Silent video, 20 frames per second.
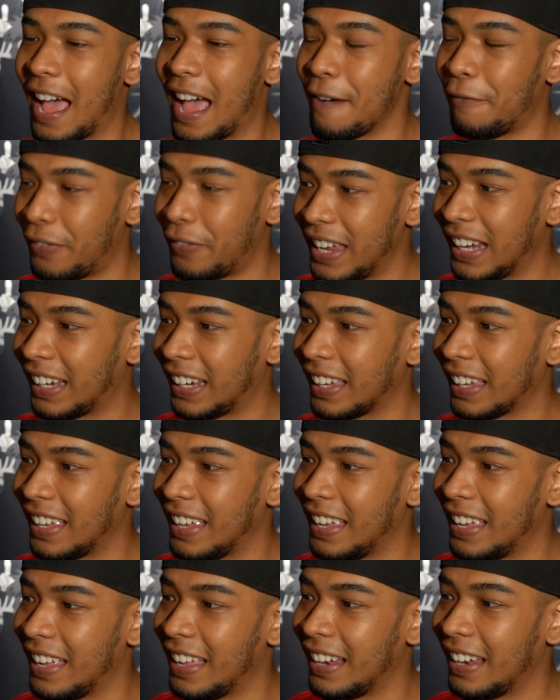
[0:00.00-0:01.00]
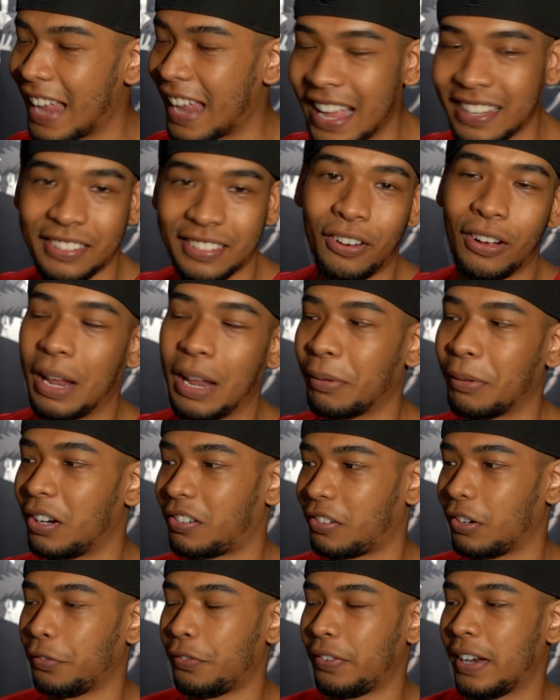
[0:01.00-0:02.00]
I think that's all I'm
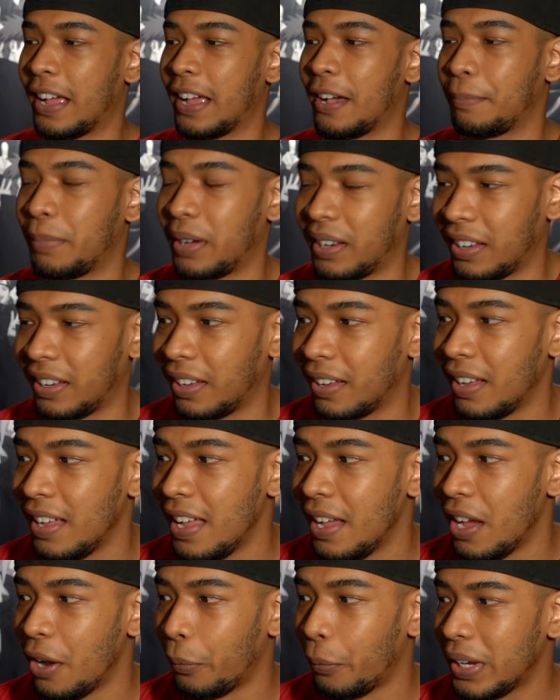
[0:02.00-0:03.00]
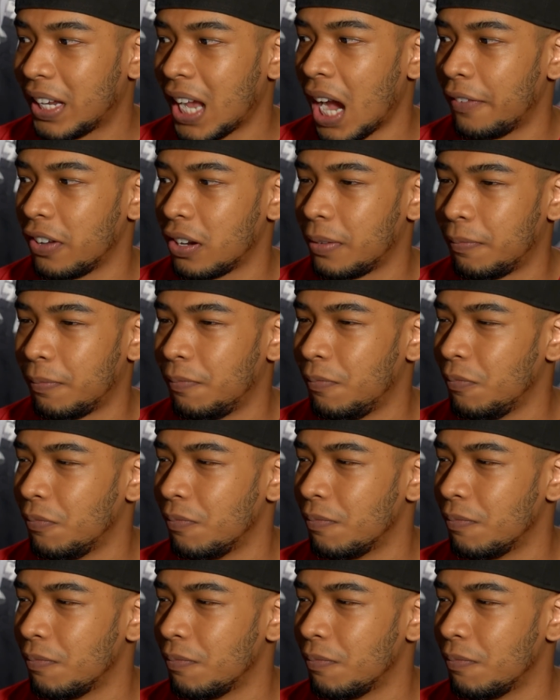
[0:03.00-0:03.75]
gonna show for now, but we covered